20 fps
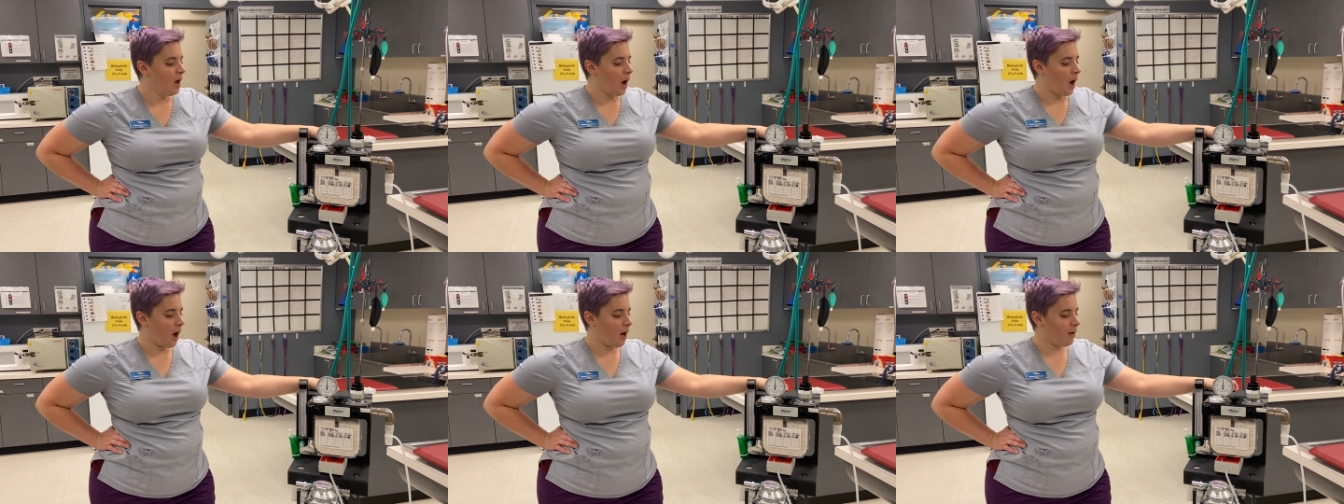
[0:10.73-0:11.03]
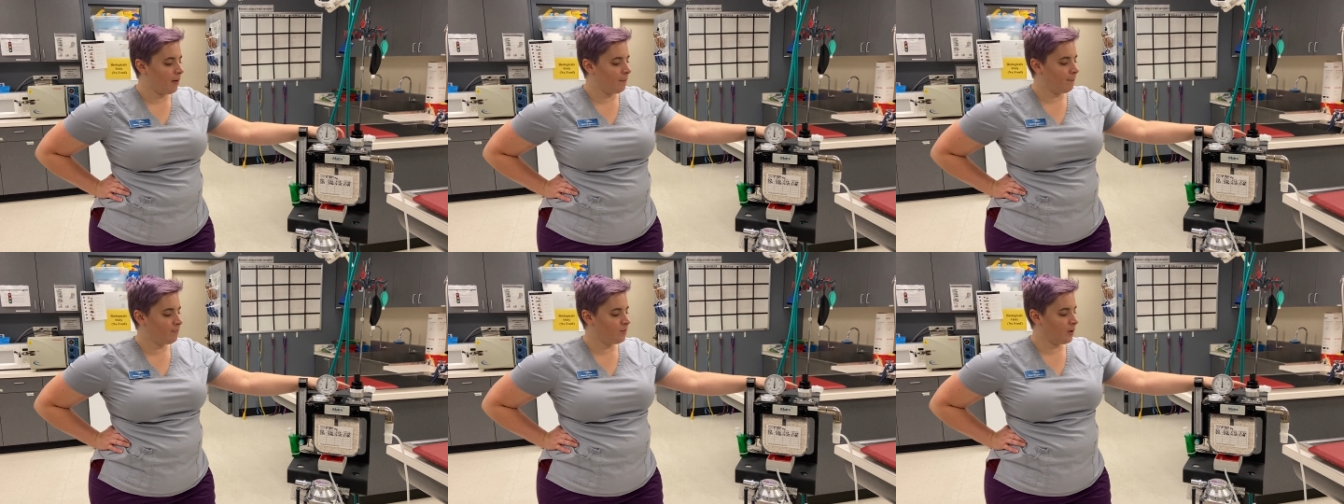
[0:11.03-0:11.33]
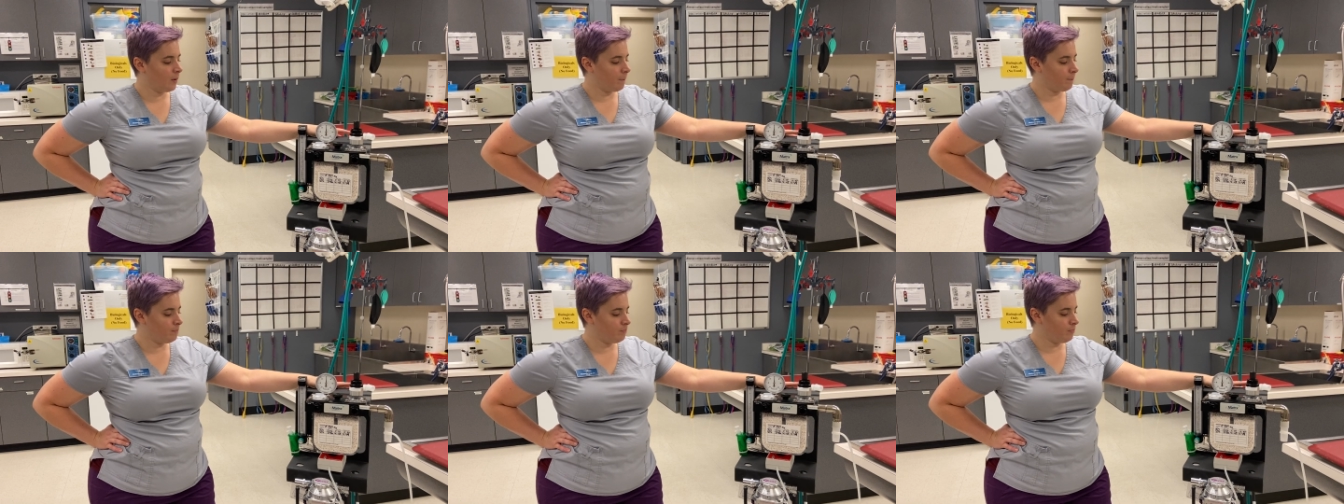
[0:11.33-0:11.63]
Uh,
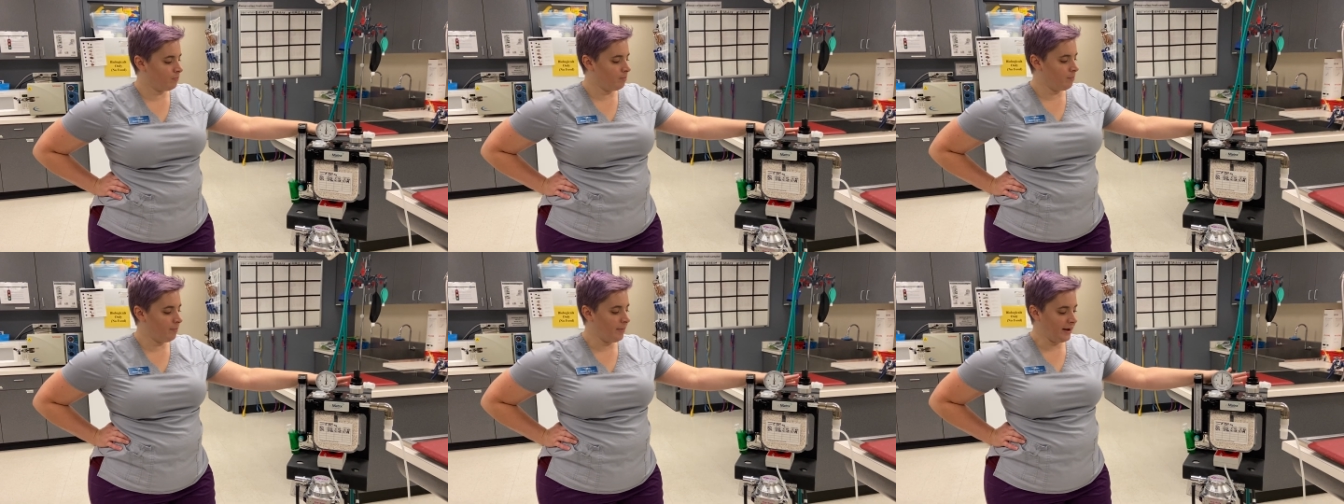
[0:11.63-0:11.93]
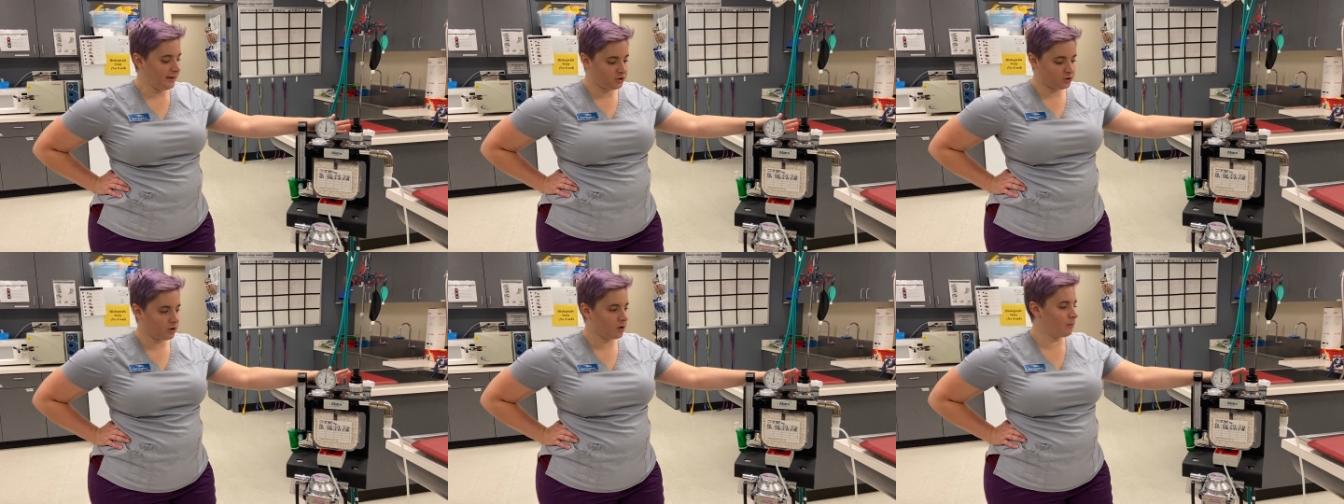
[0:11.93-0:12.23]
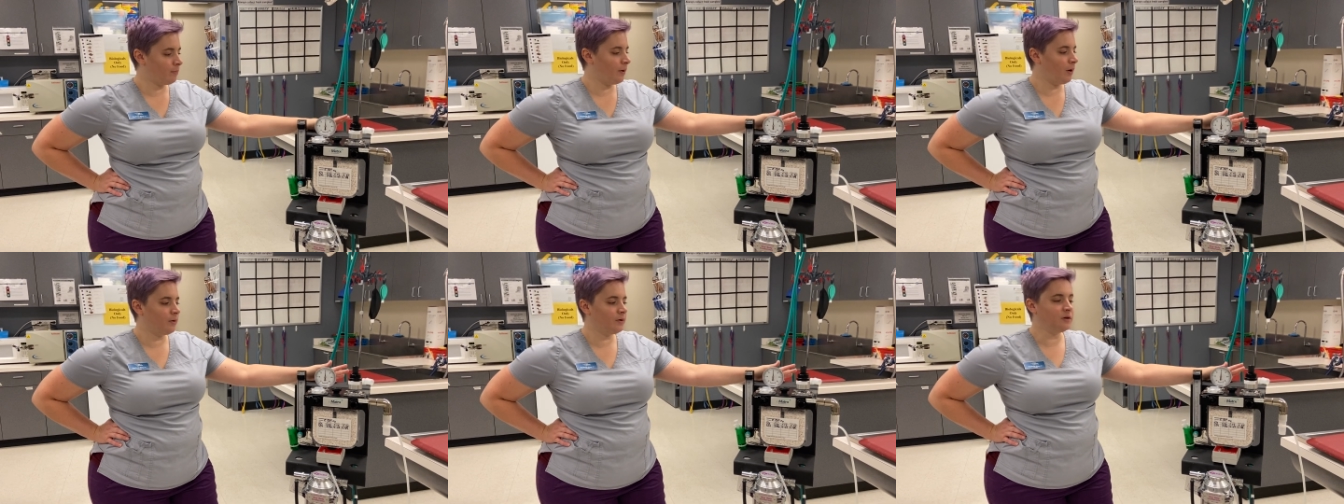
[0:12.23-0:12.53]
the major
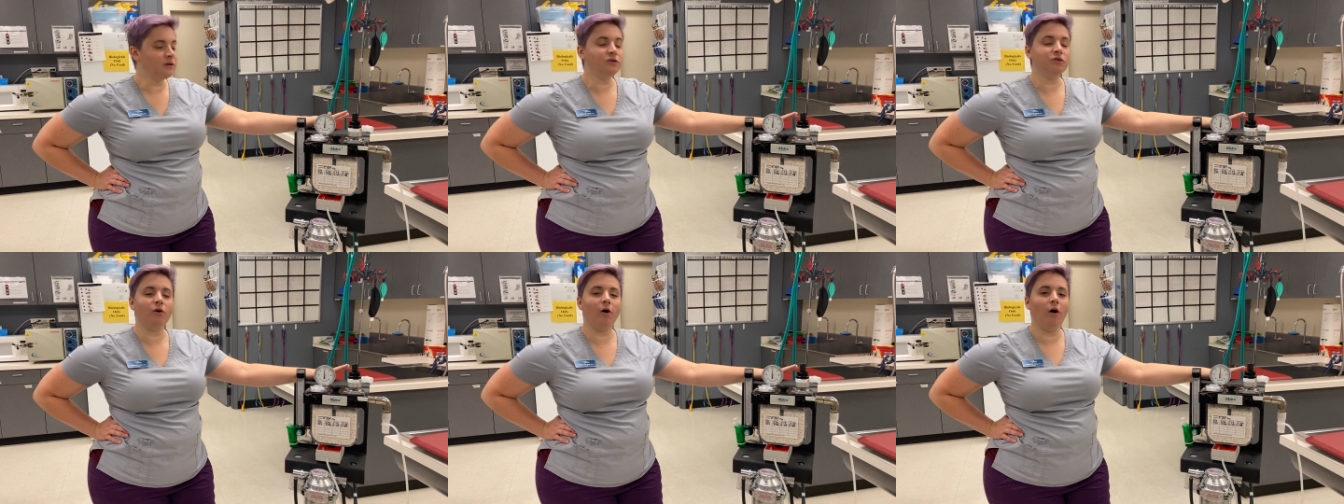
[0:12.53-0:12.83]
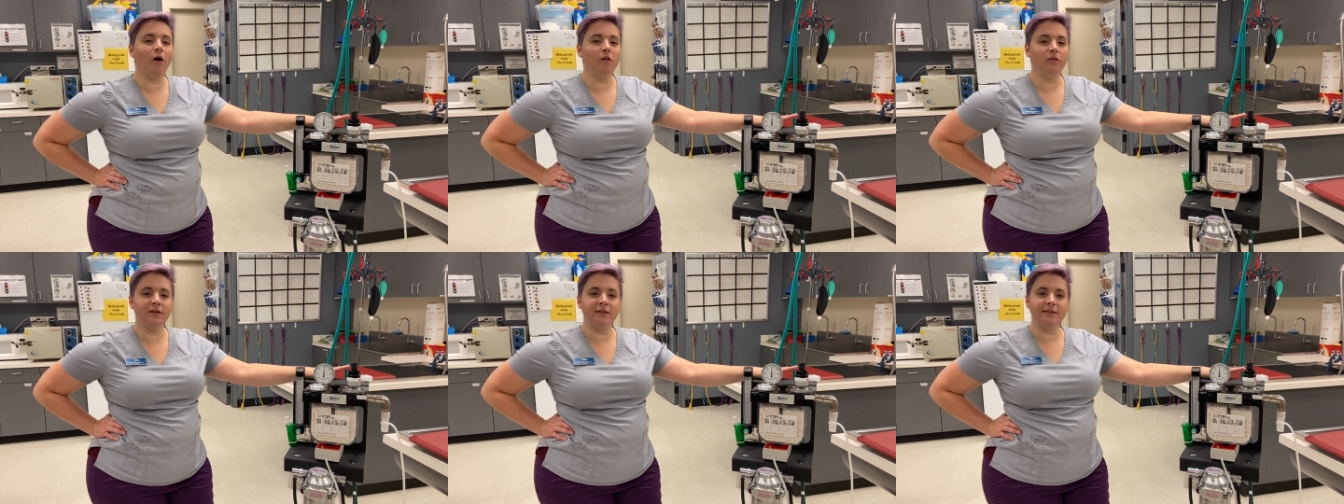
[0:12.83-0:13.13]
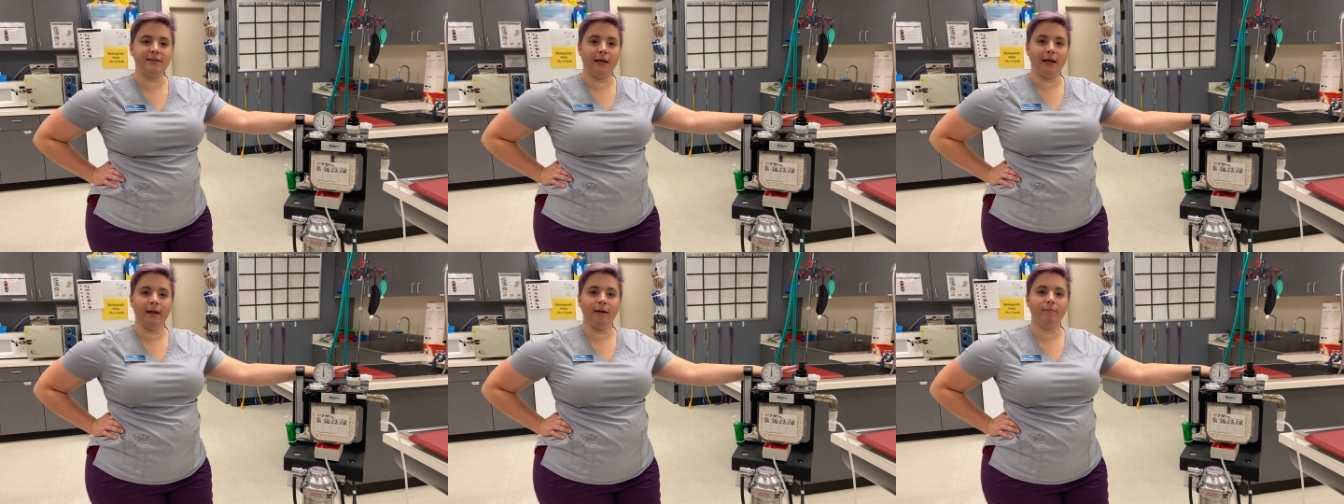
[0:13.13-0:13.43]
components are all the
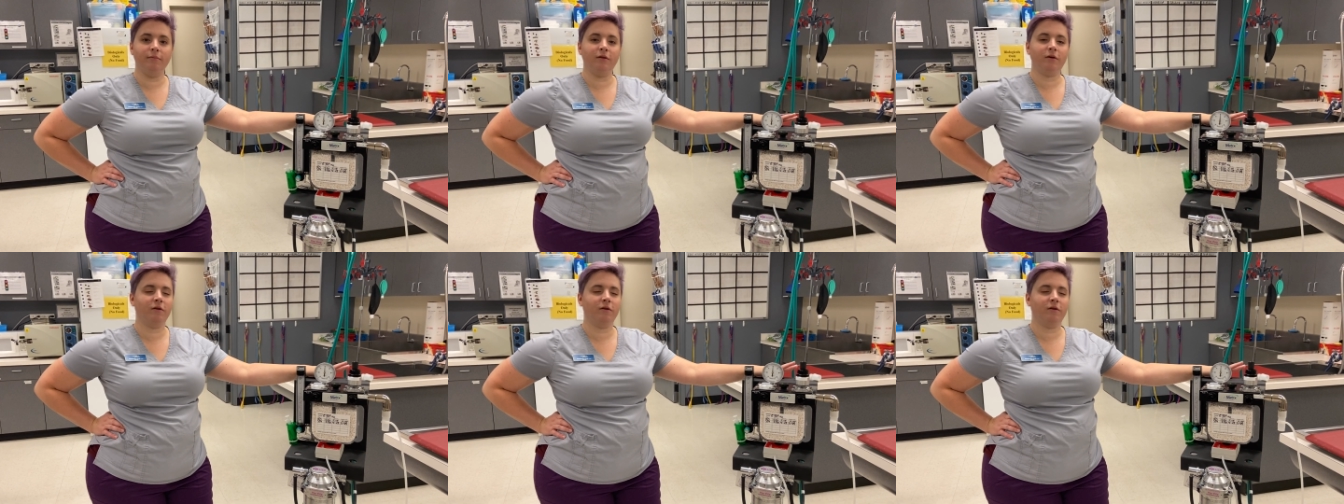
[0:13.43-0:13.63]
same.